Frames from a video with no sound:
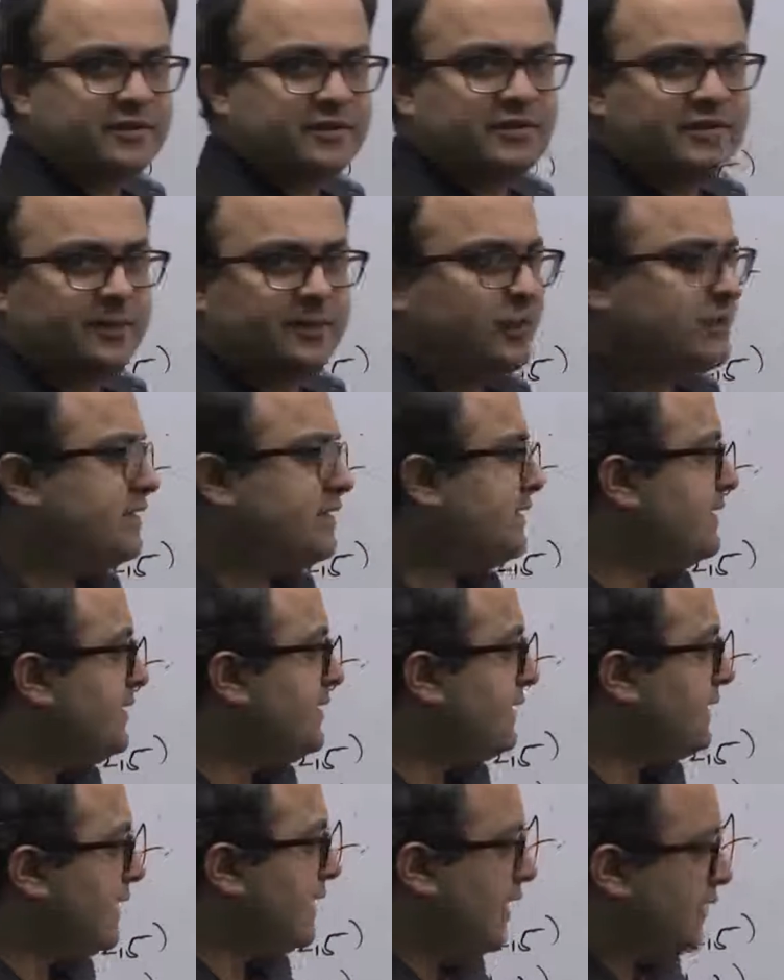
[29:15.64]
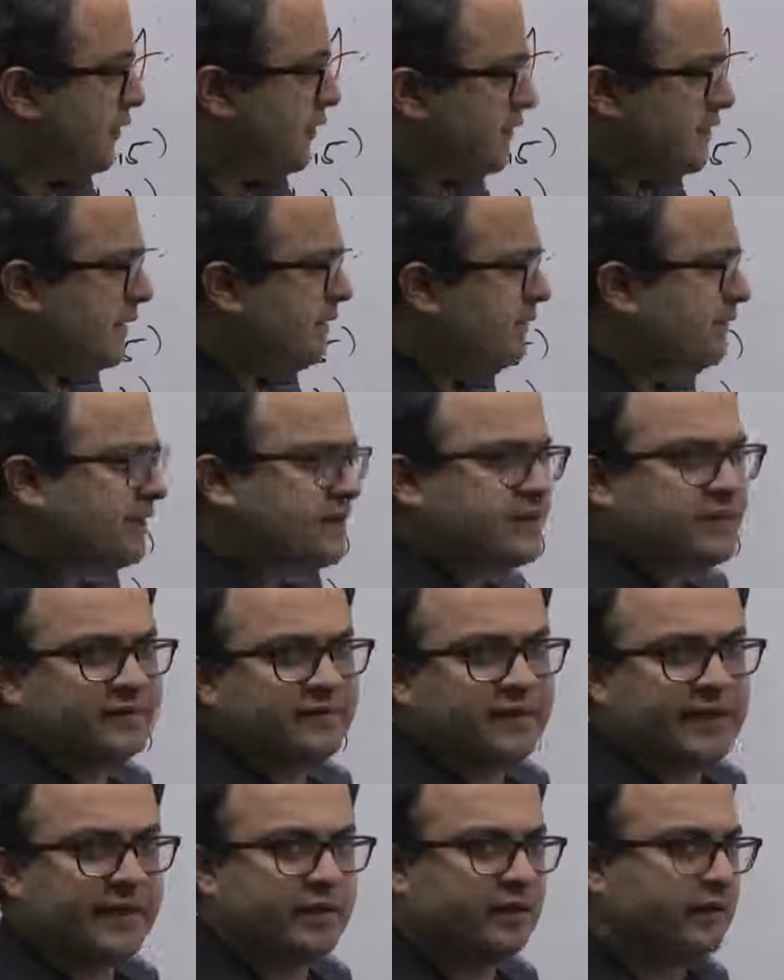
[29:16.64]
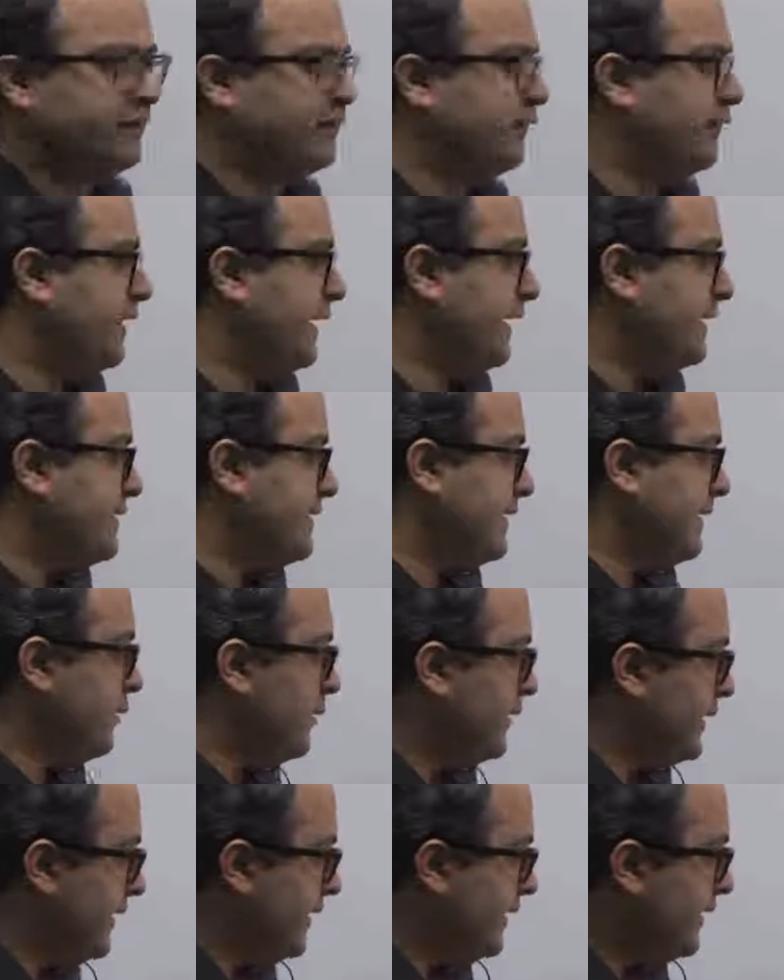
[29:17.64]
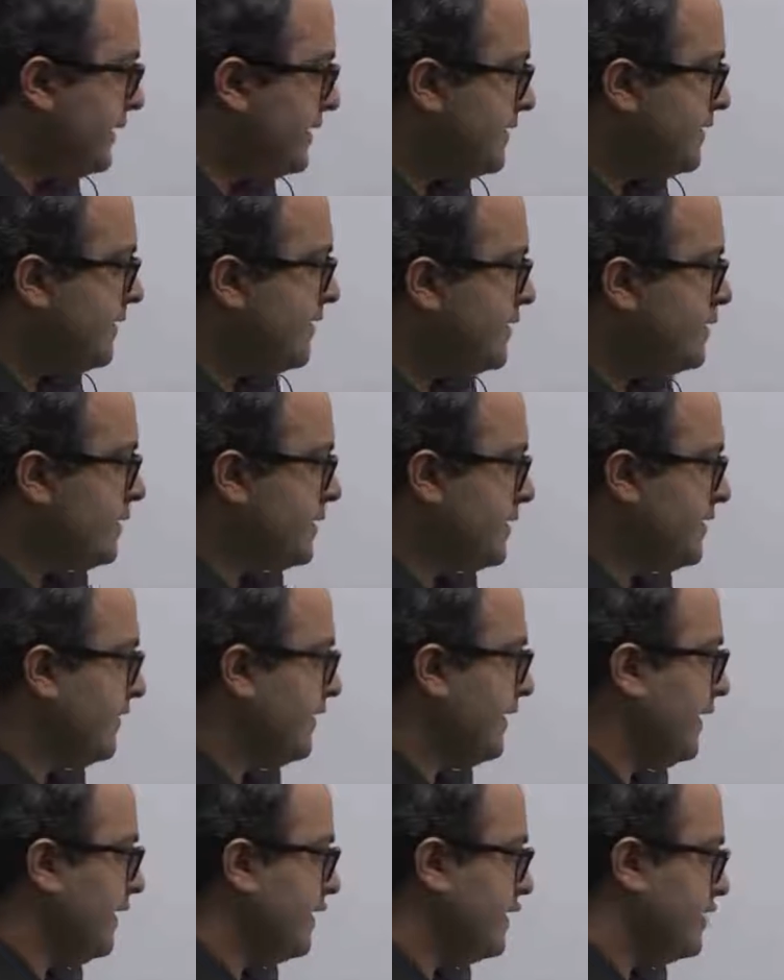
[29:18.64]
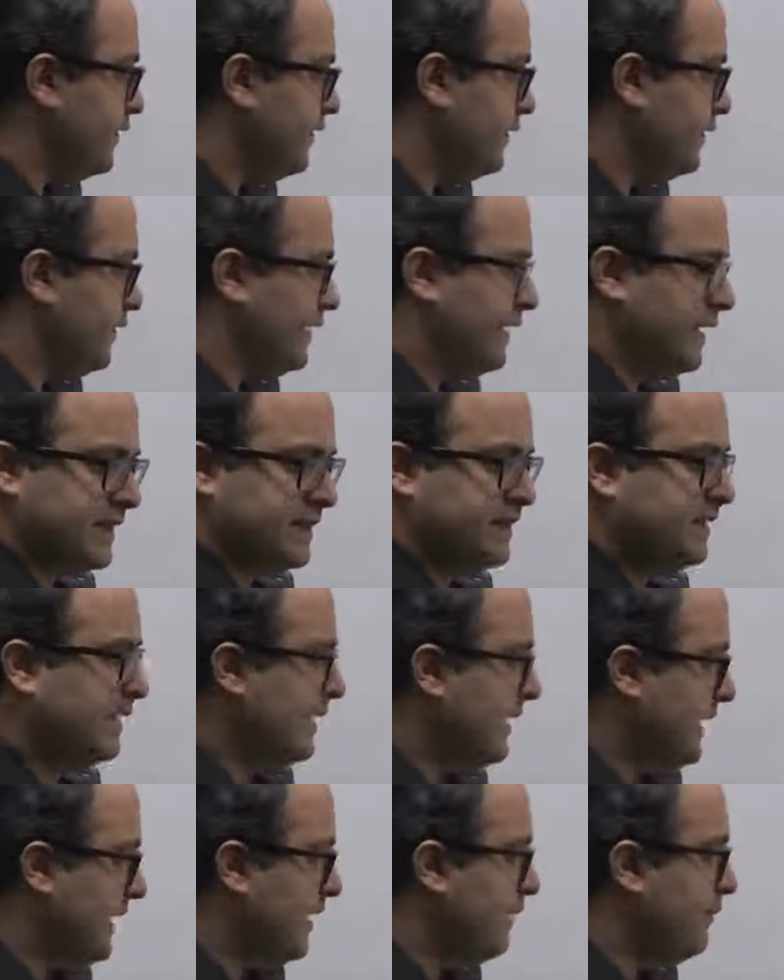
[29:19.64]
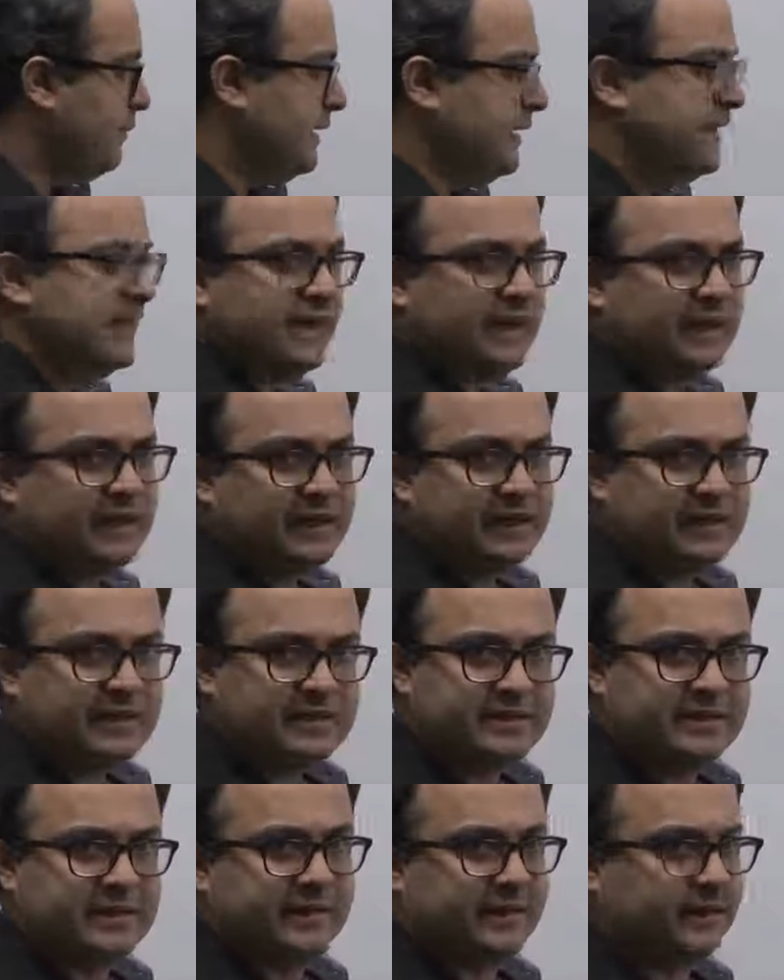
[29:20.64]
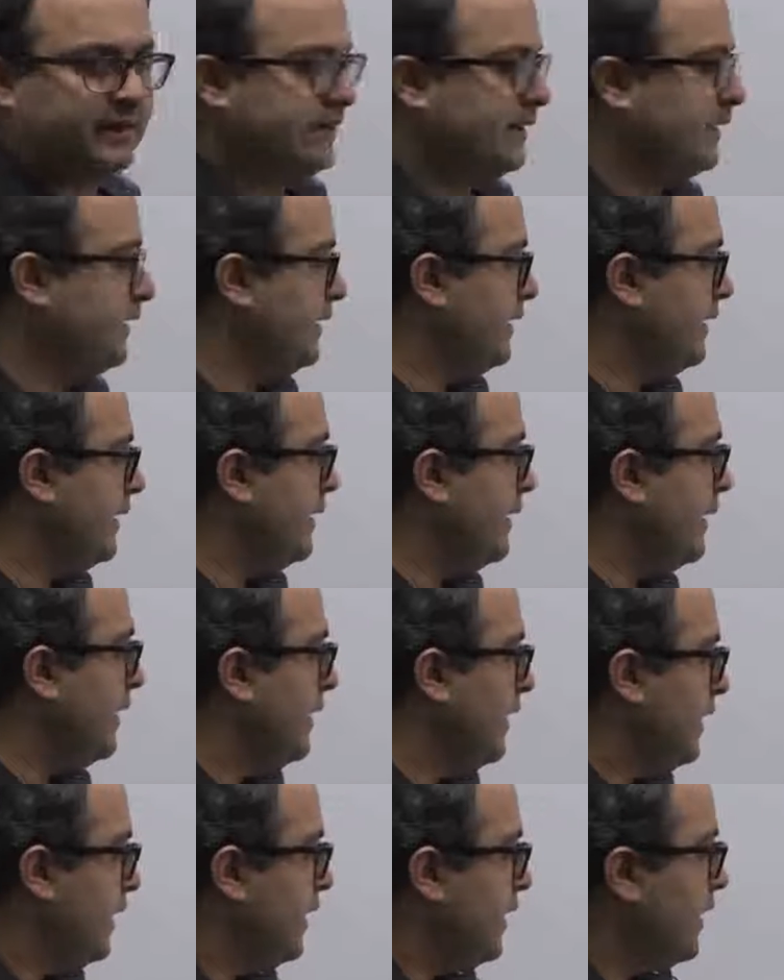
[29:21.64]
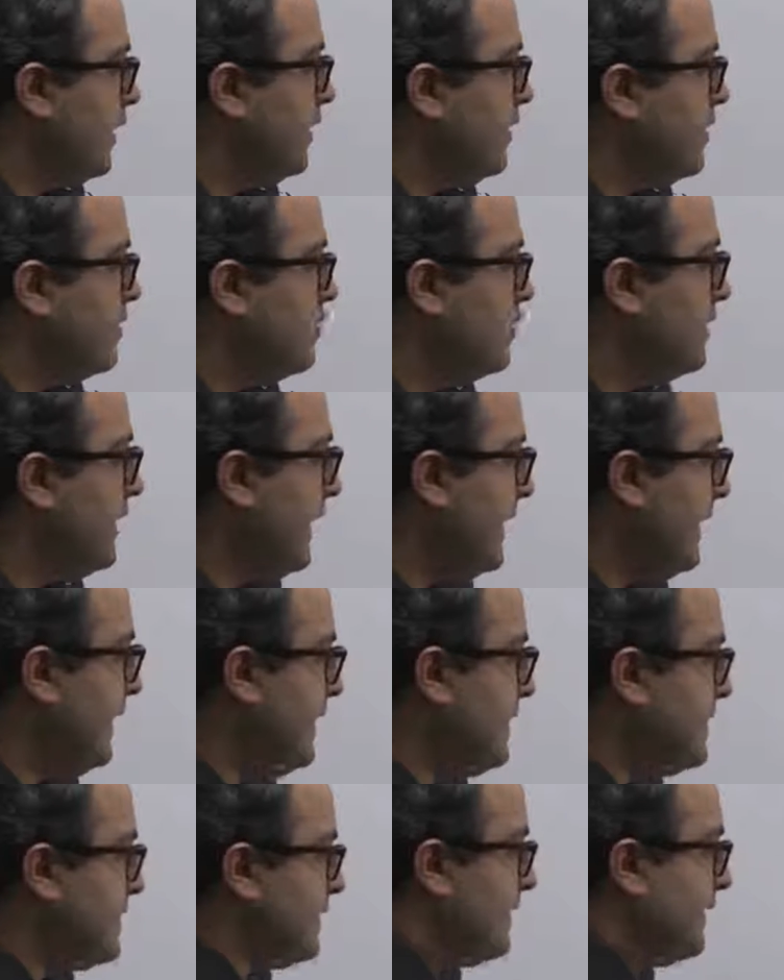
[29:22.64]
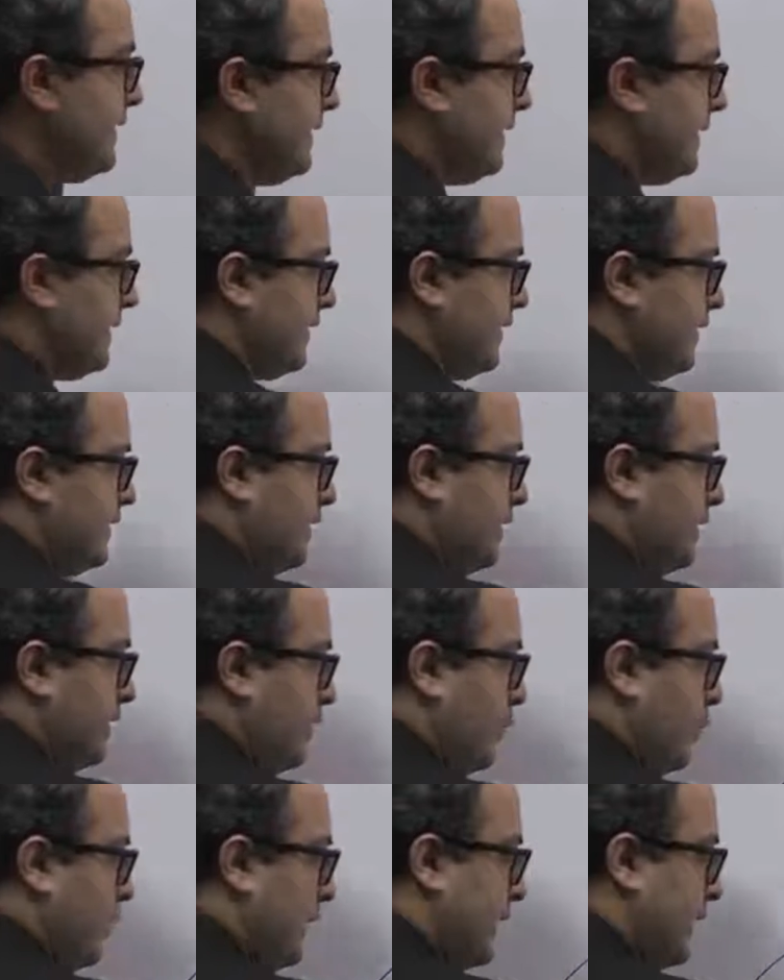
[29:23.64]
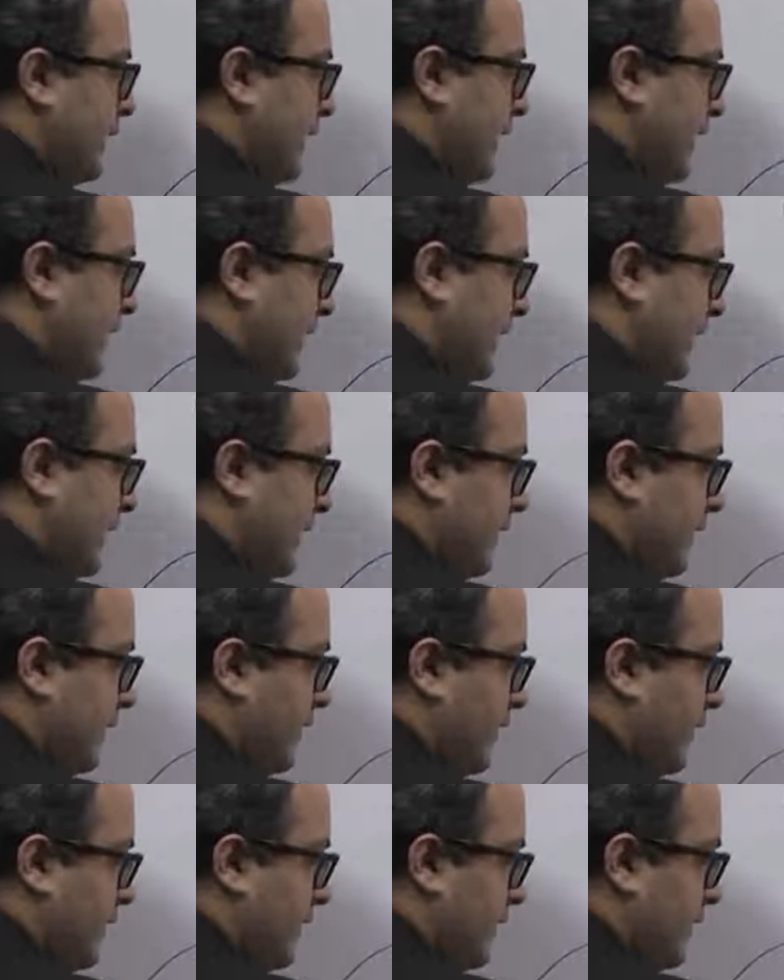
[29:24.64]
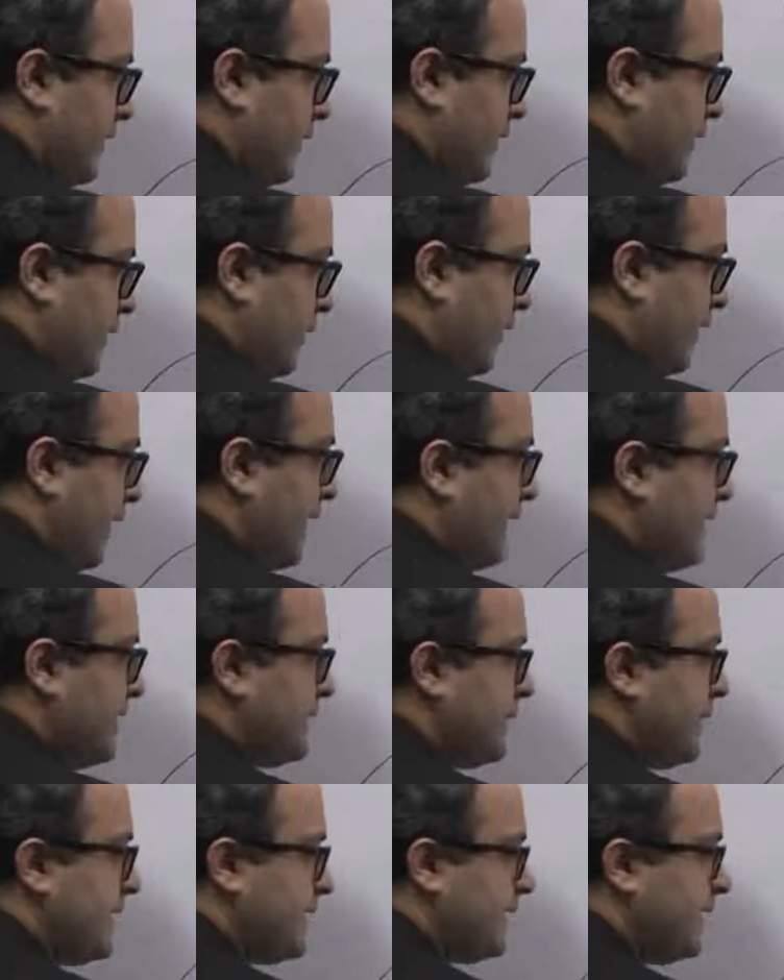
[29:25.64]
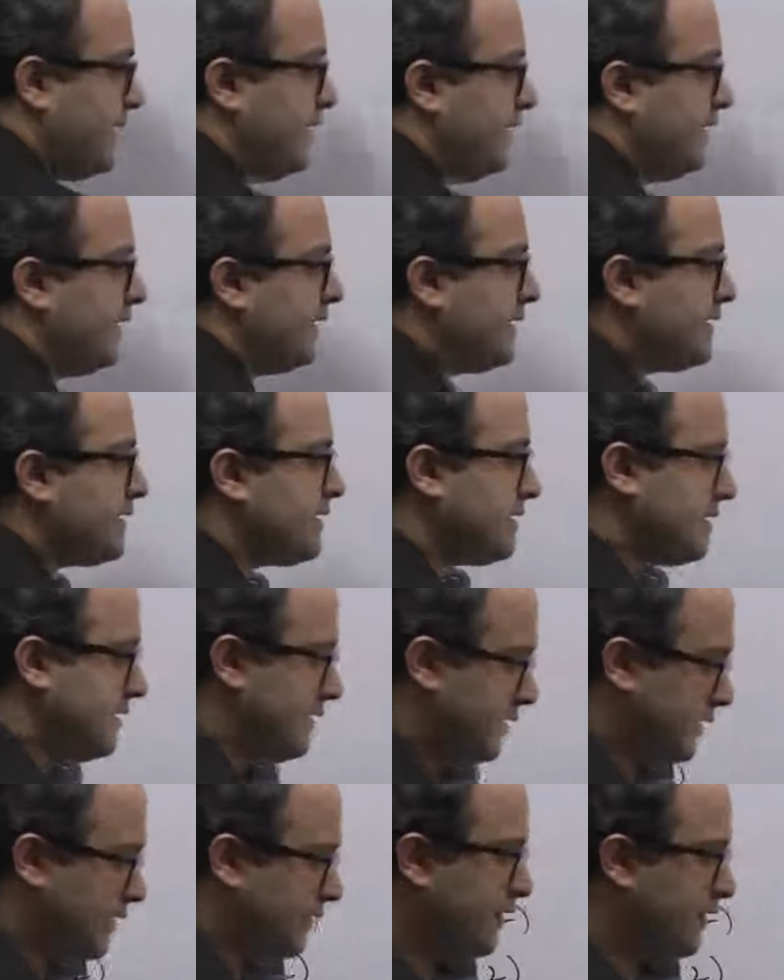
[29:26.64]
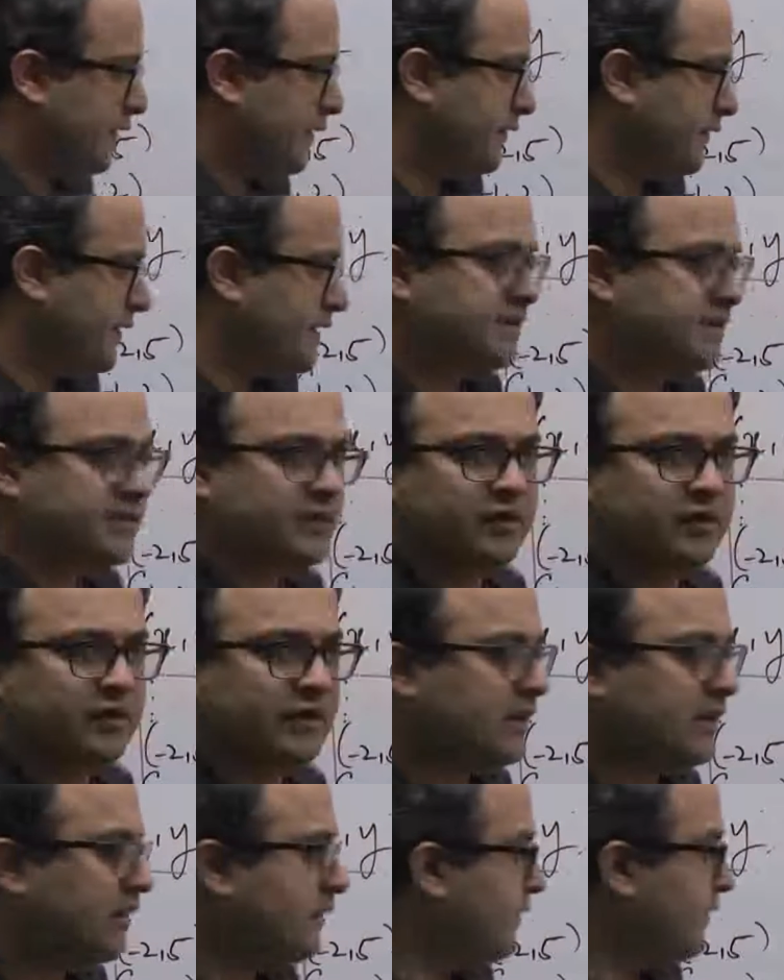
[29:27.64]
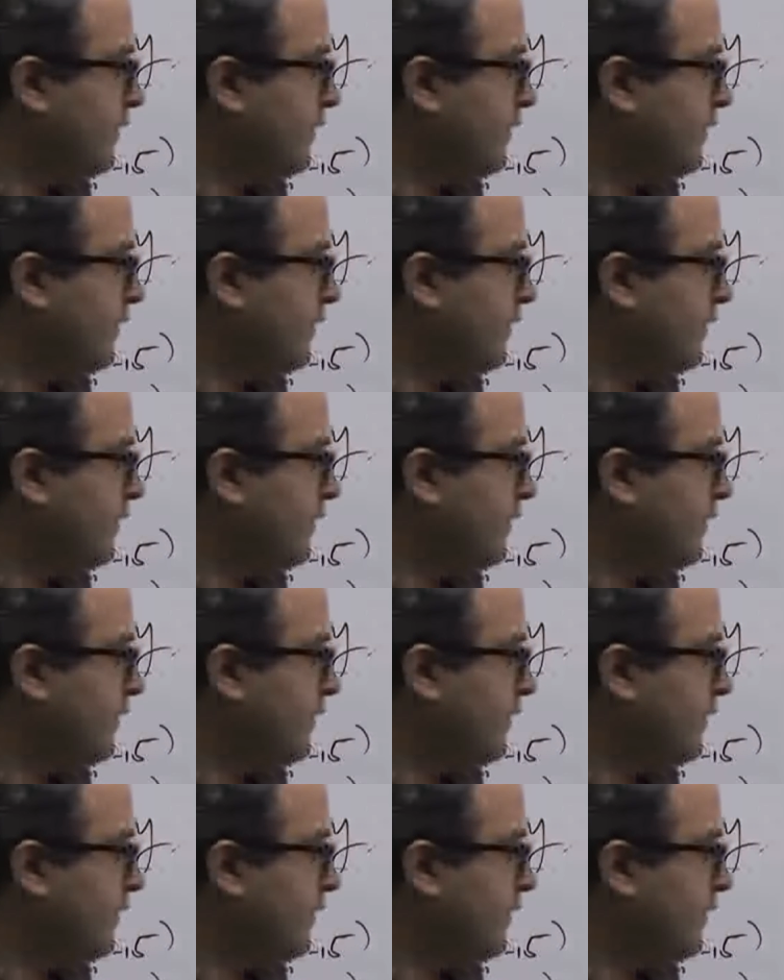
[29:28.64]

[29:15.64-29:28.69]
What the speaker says: suppose this is the graph of some function y equal to f of x, and we're taking these 3 specific values of x, a, b, and c. Right? So the idea is that where is basically in this, if this is your graph,